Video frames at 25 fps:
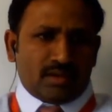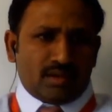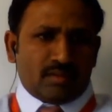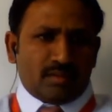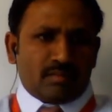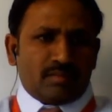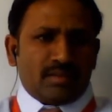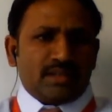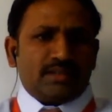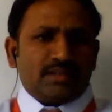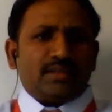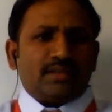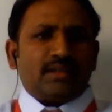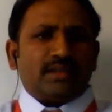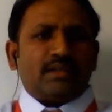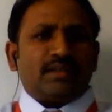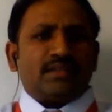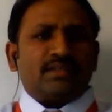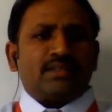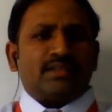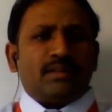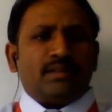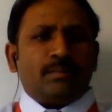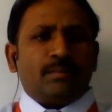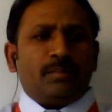Means
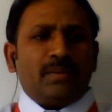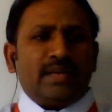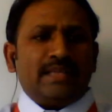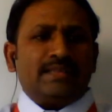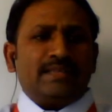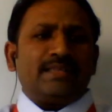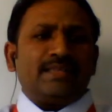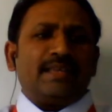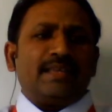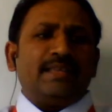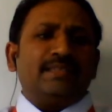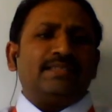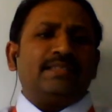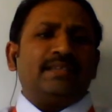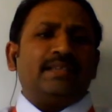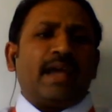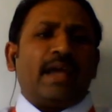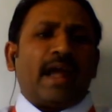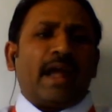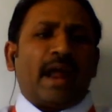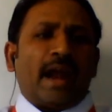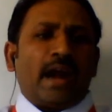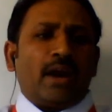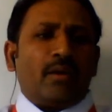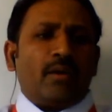simply says the
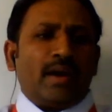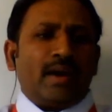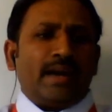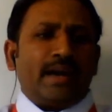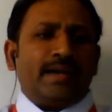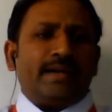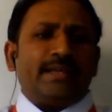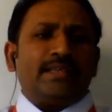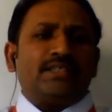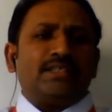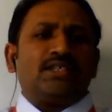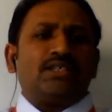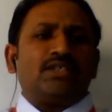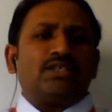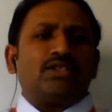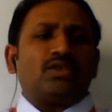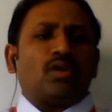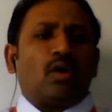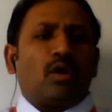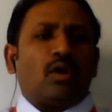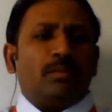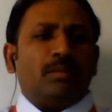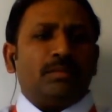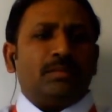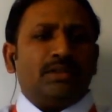advantages
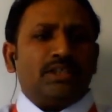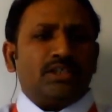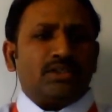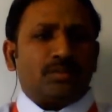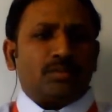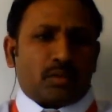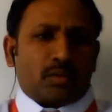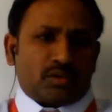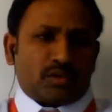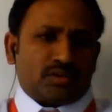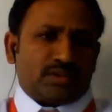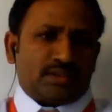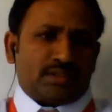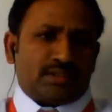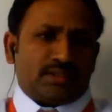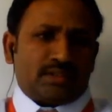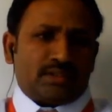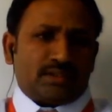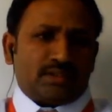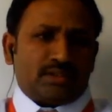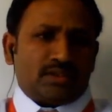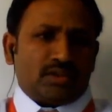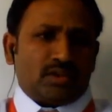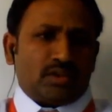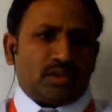of these
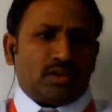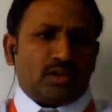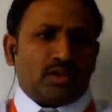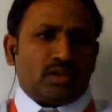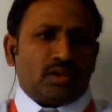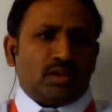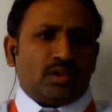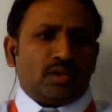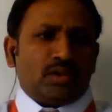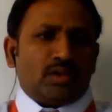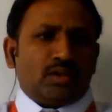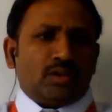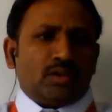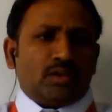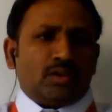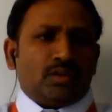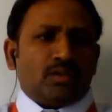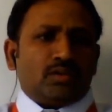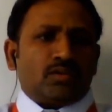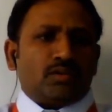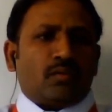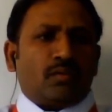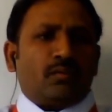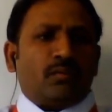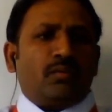processes.
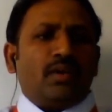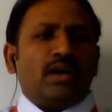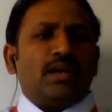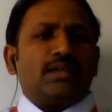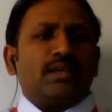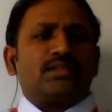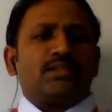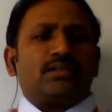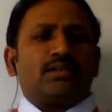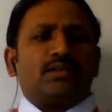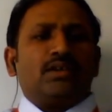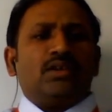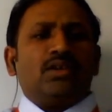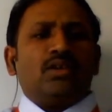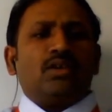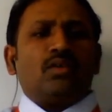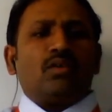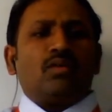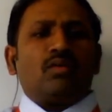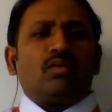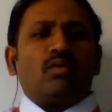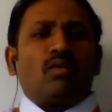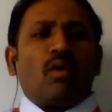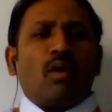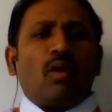So first,
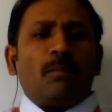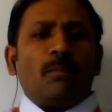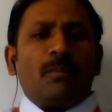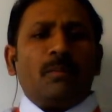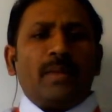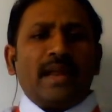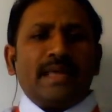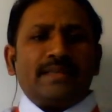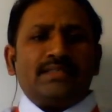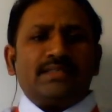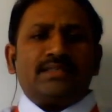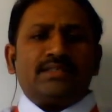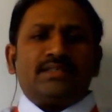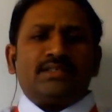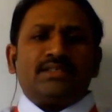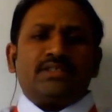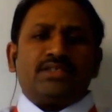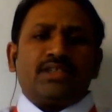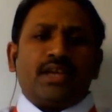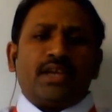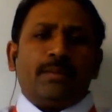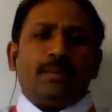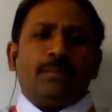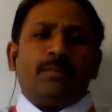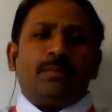complex
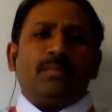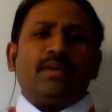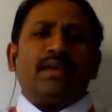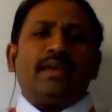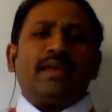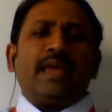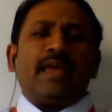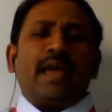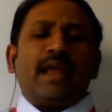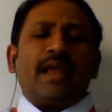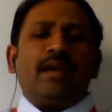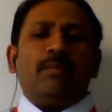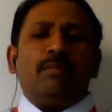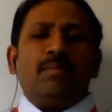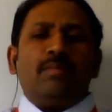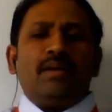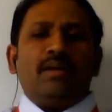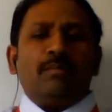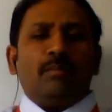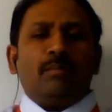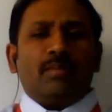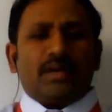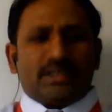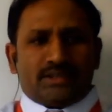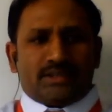shape can be
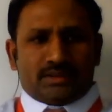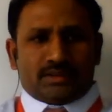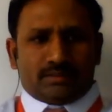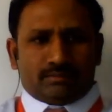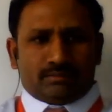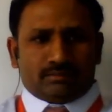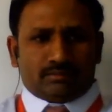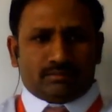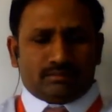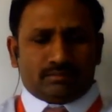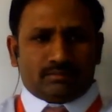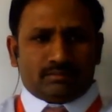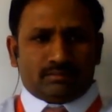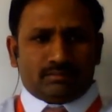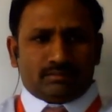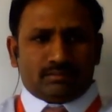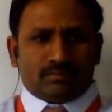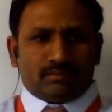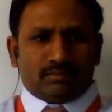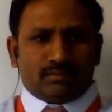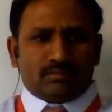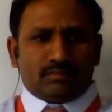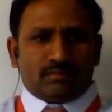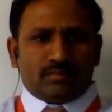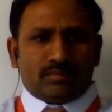machined.
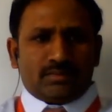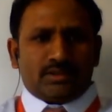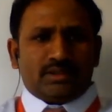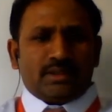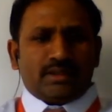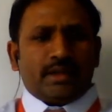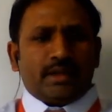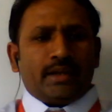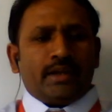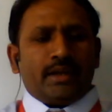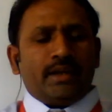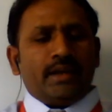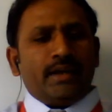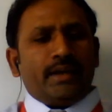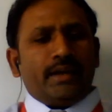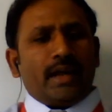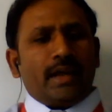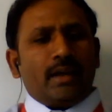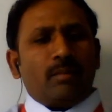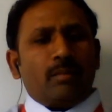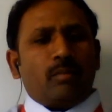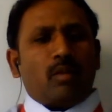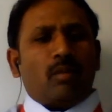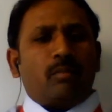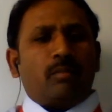Means any
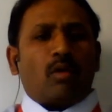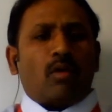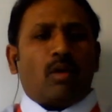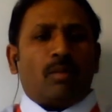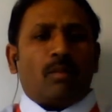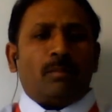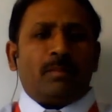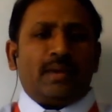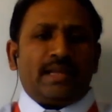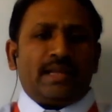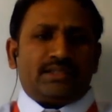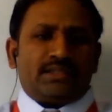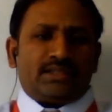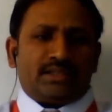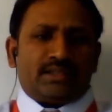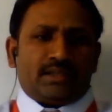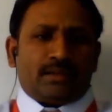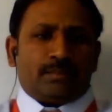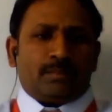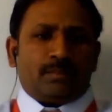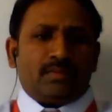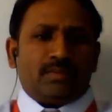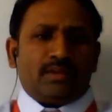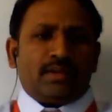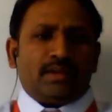type of complex shape
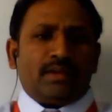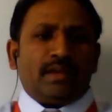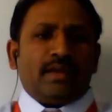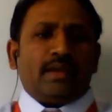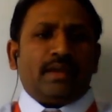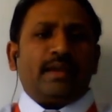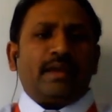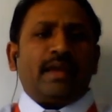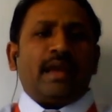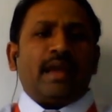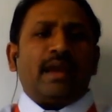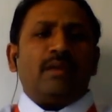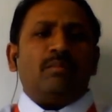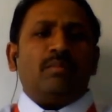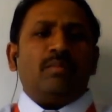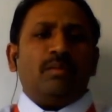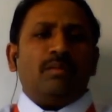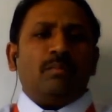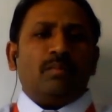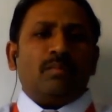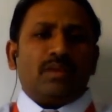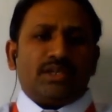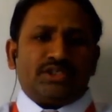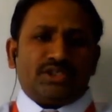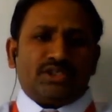can be
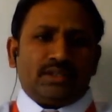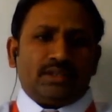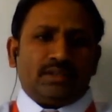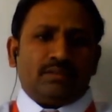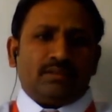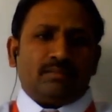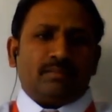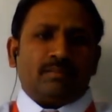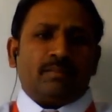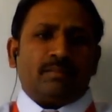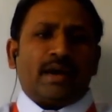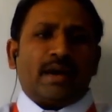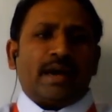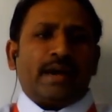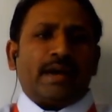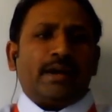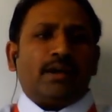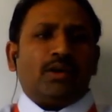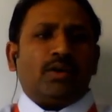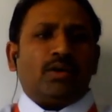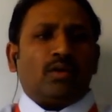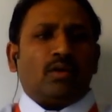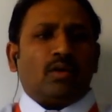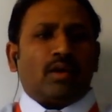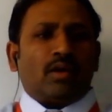machined by
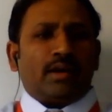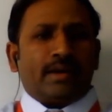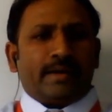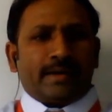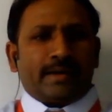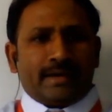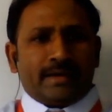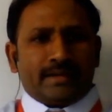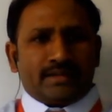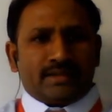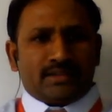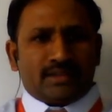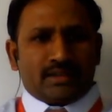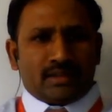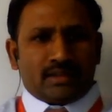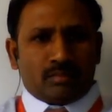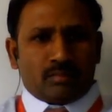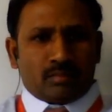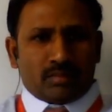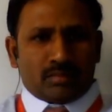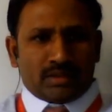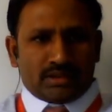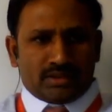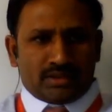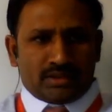non-traditional
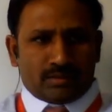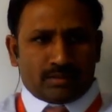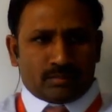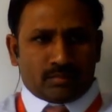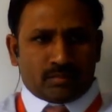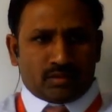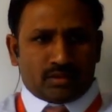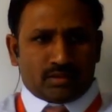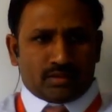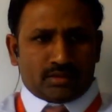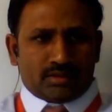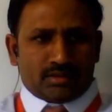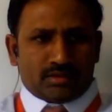machining process.